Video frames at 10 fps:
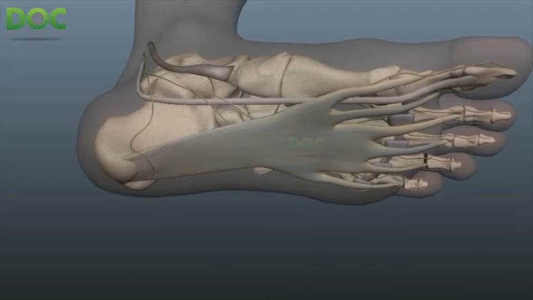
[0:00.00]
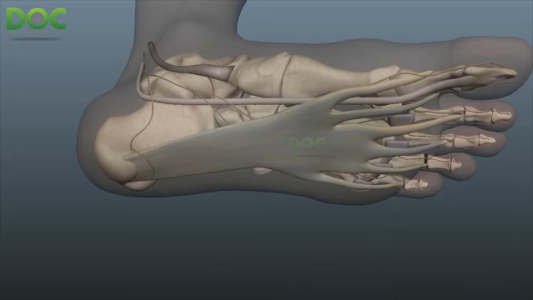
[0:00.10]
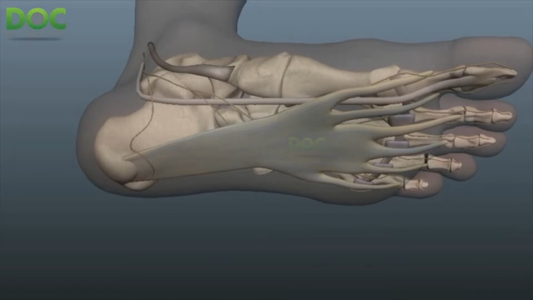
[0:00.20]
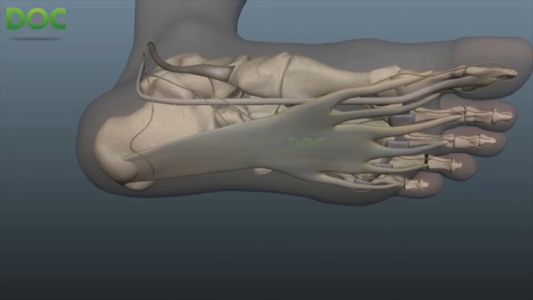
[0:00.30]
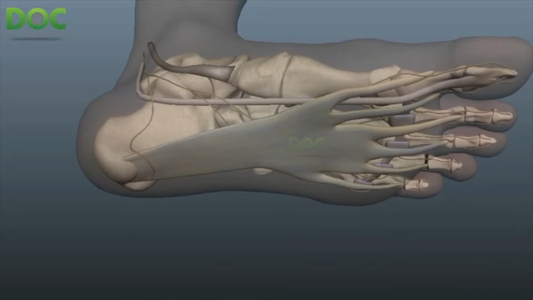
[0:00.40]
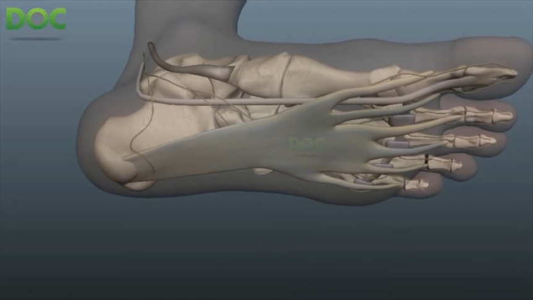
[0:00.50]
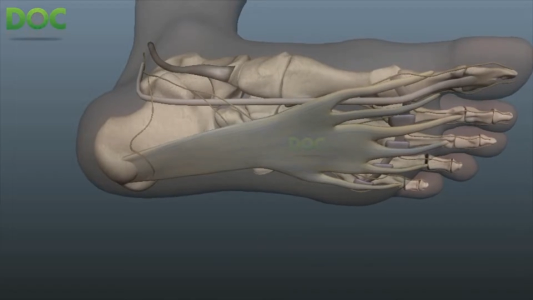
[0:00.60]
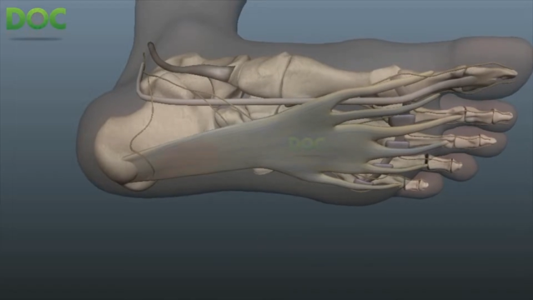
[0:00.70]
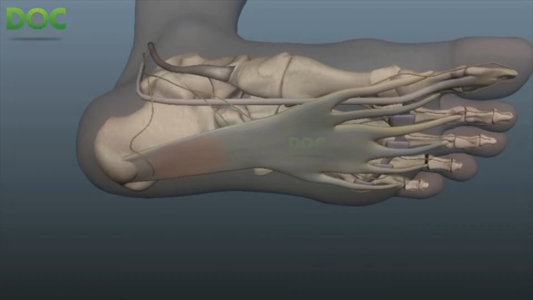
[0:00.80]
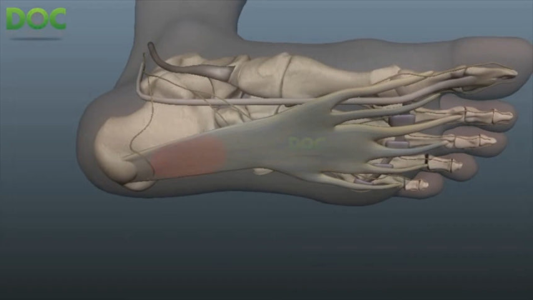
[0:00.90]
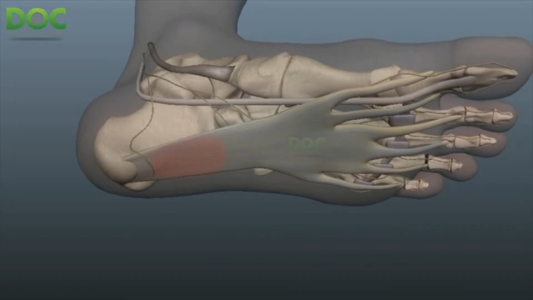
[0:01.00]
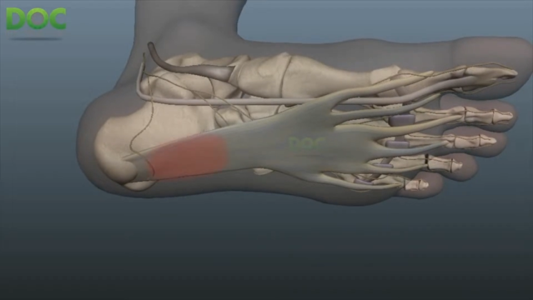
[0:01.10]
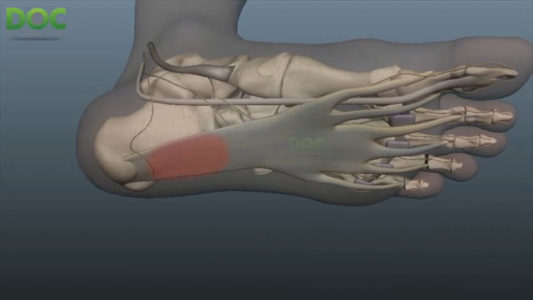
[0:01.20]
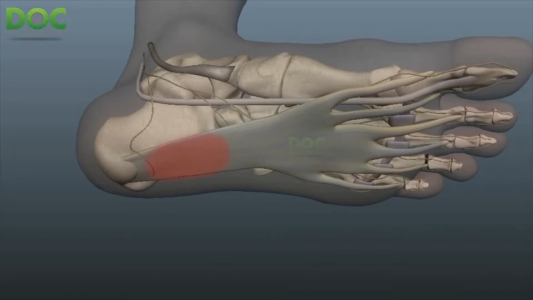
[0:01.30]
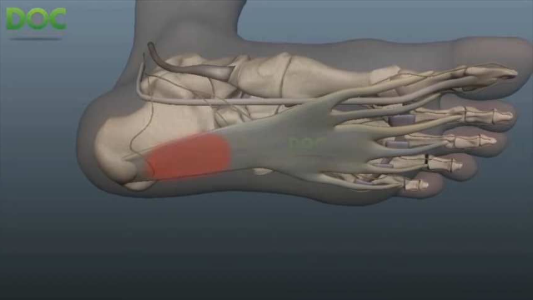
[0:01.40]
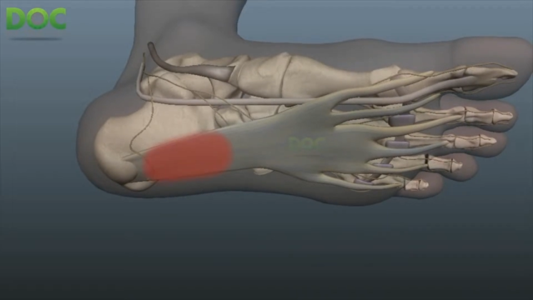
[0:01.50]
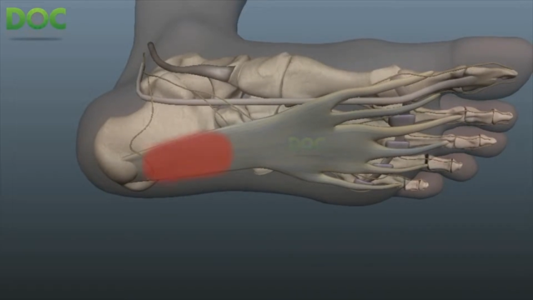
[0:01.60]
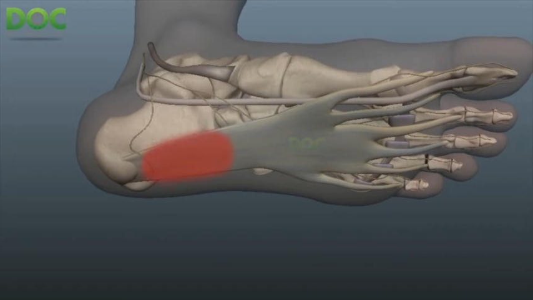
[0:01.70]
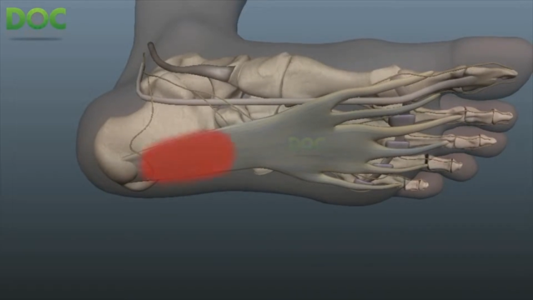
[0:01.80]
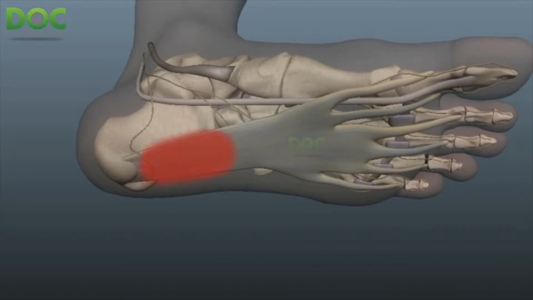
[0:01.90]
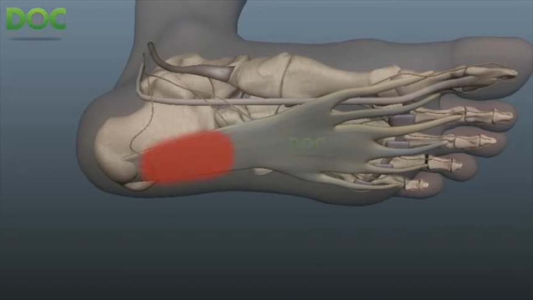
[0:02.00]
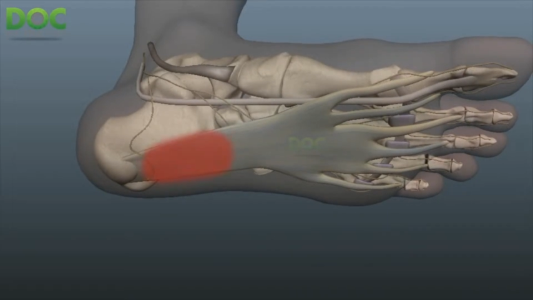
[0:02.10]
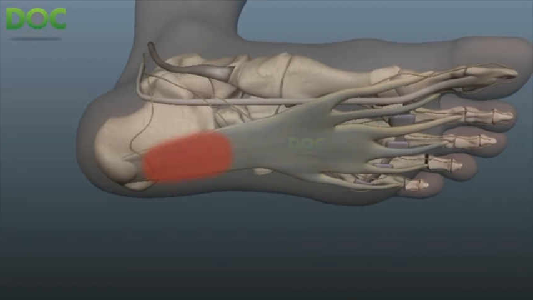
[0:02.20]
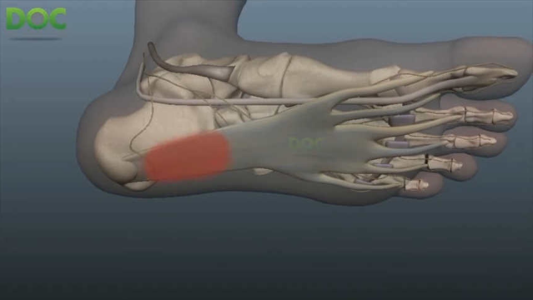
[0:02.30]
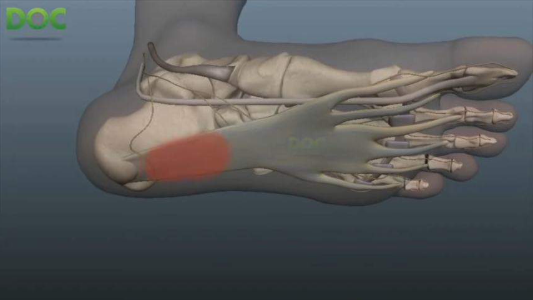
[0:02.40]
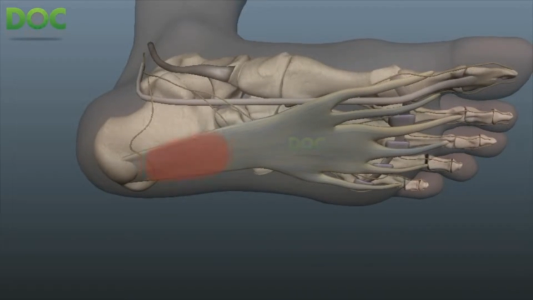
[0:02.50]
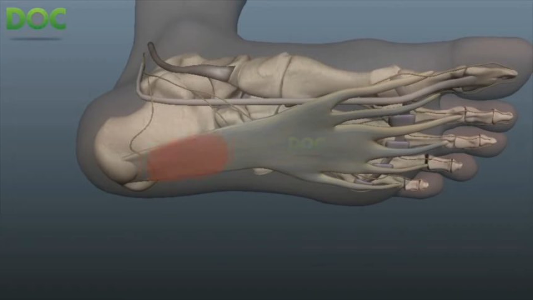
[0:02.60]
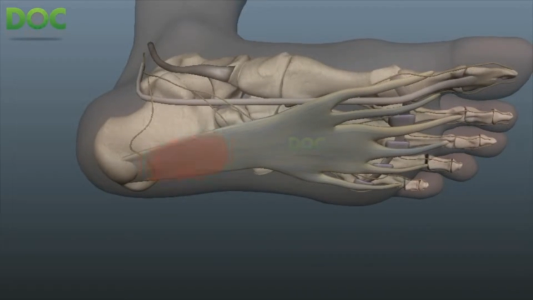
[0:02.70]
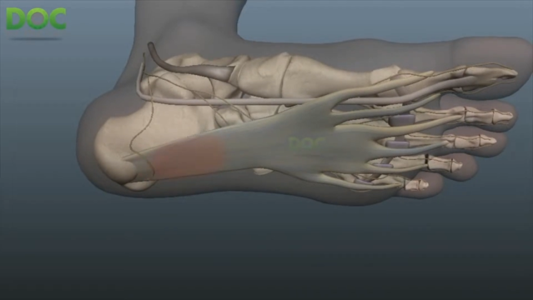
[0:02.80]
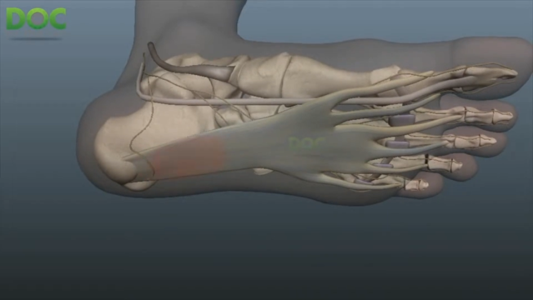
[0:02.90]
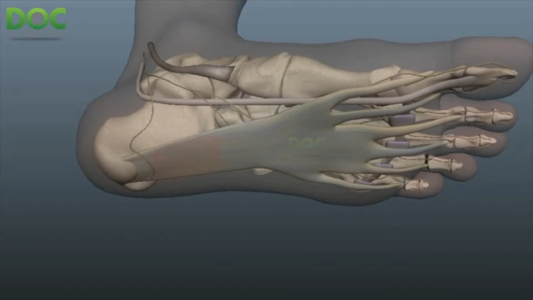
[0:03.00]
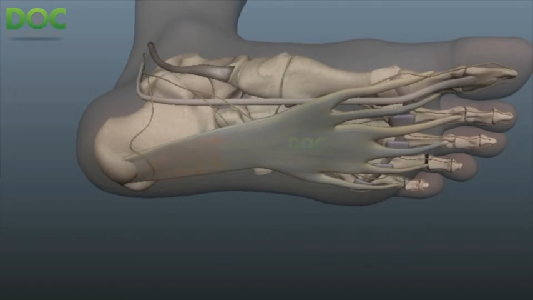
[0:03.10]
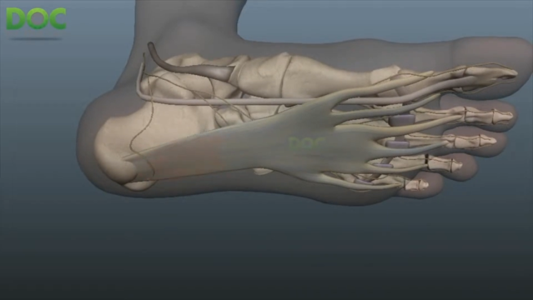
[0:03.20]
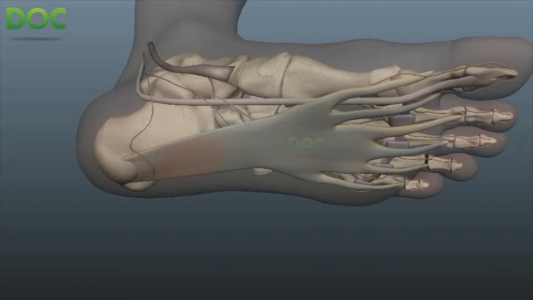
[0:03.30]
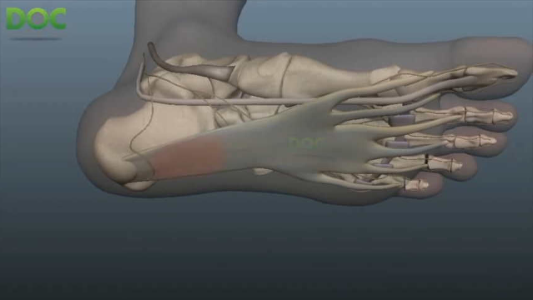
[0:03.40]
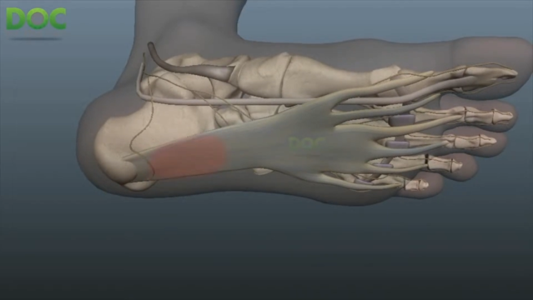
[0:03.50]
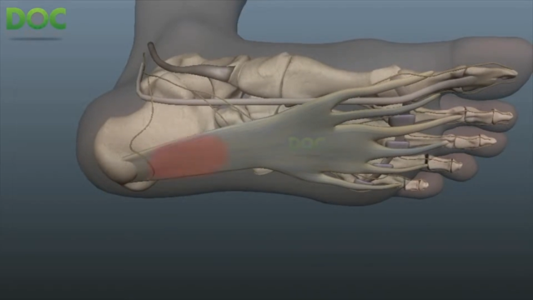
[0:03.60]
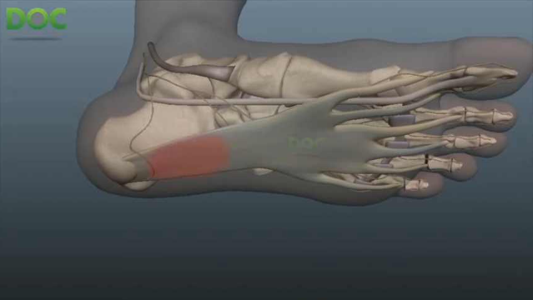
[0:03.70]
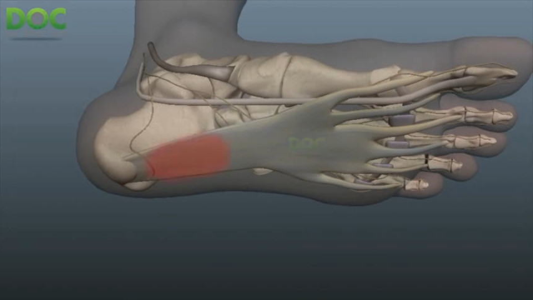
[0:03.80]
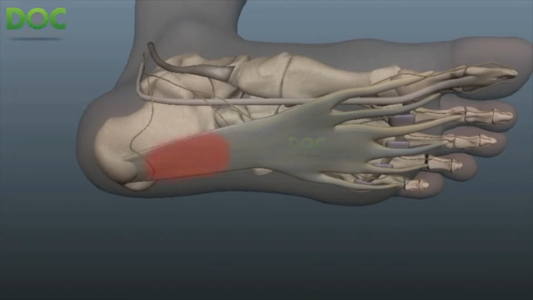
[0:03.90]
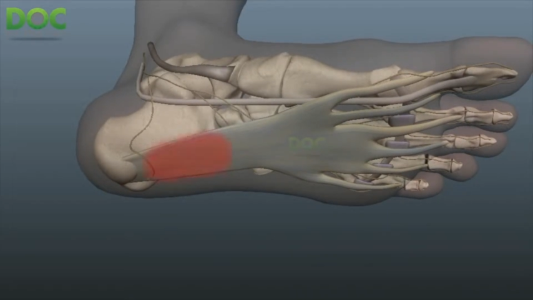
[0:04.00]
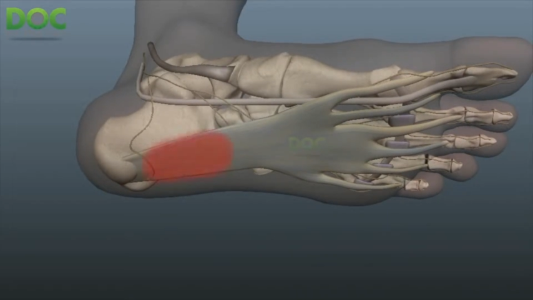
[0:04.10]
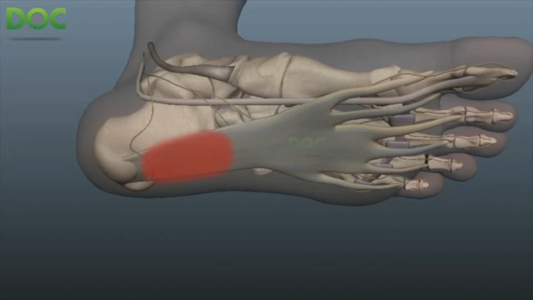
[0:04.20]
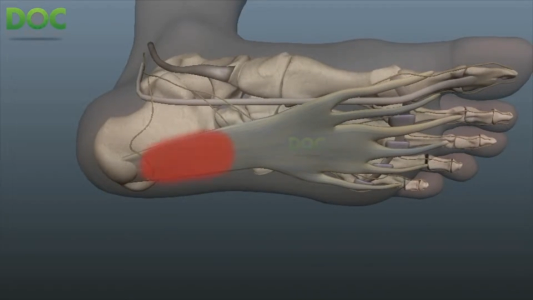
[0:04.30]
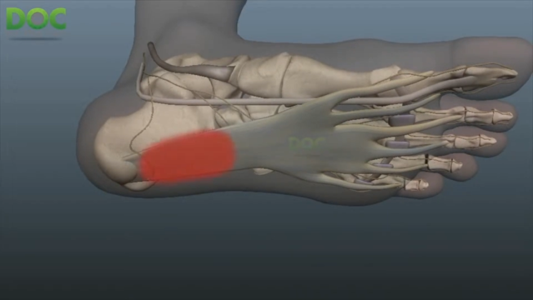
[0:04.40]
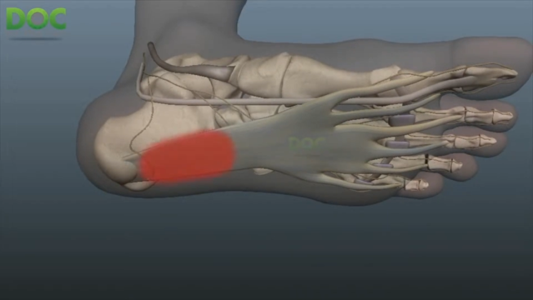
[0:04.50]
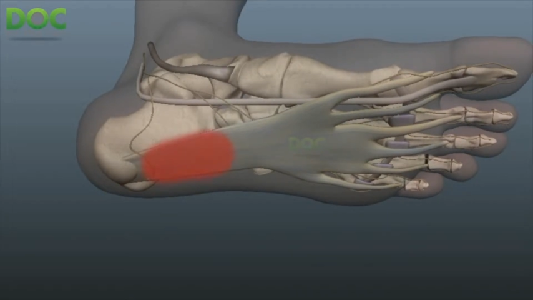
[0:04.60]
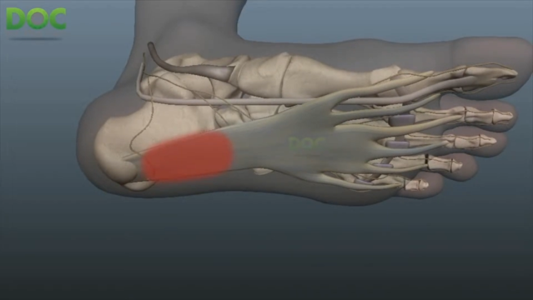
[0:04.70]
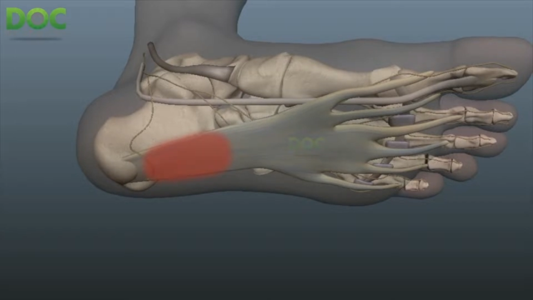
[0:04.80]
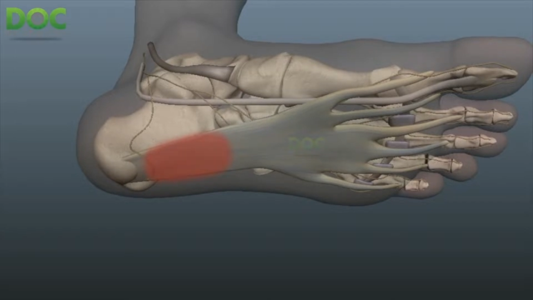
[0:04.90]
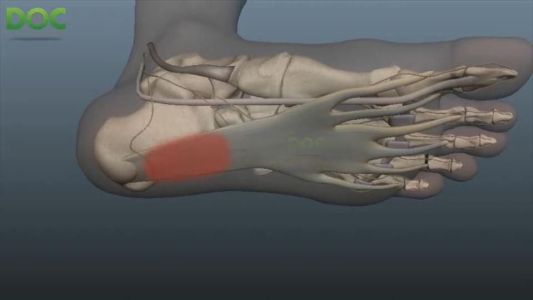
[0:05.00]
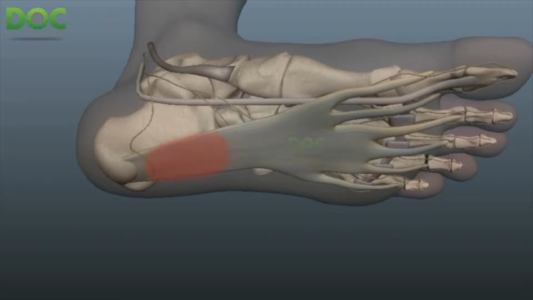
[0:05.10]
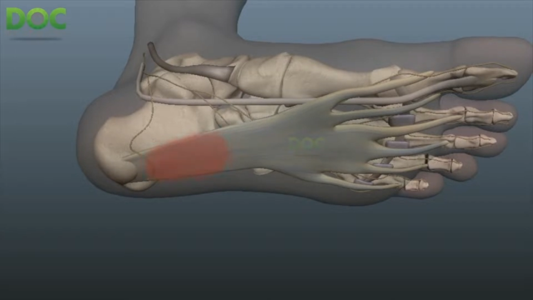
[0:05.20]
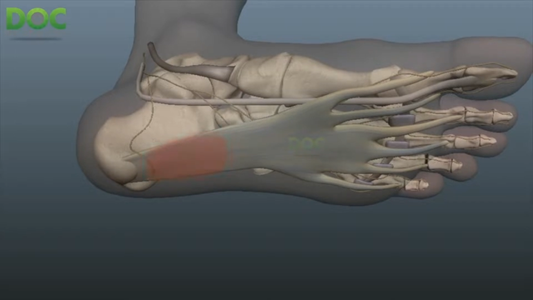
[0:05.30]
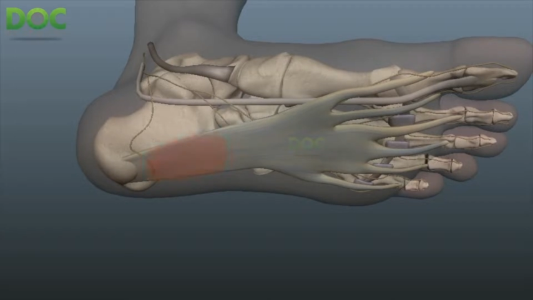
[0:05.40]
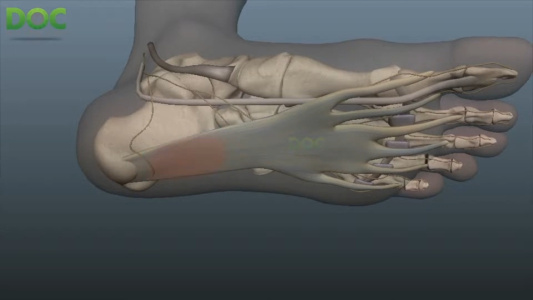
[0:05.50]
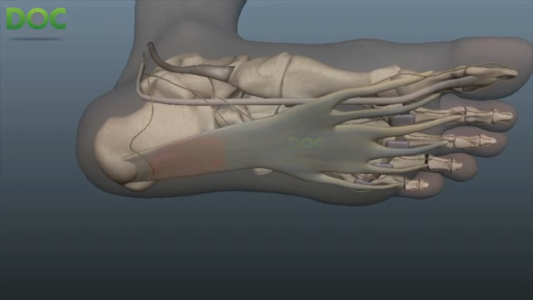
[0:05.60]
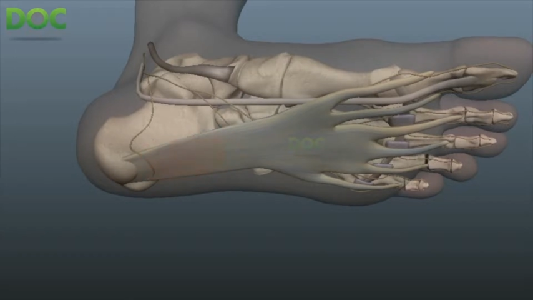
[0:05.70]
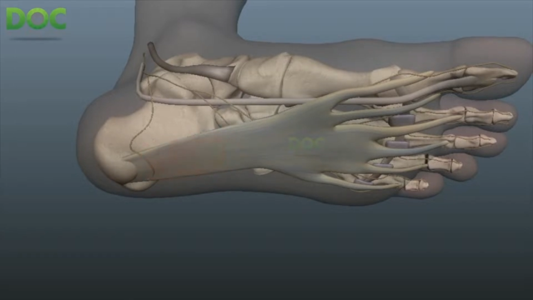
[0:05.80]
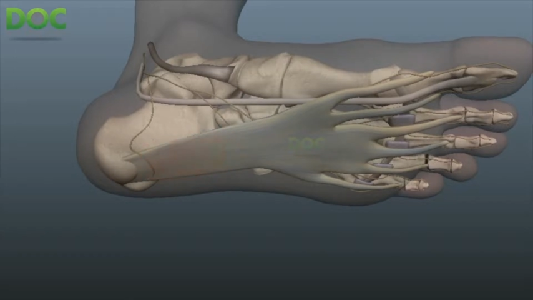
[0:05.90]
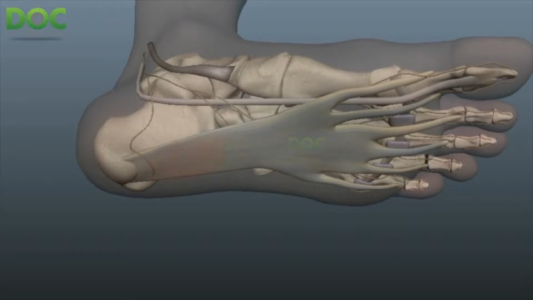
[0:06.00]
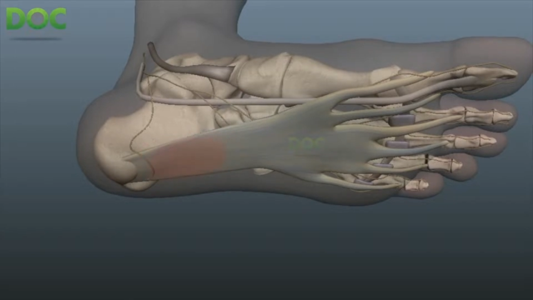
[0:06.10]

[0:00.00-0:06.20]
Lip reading: Nobody's mouth can be seen.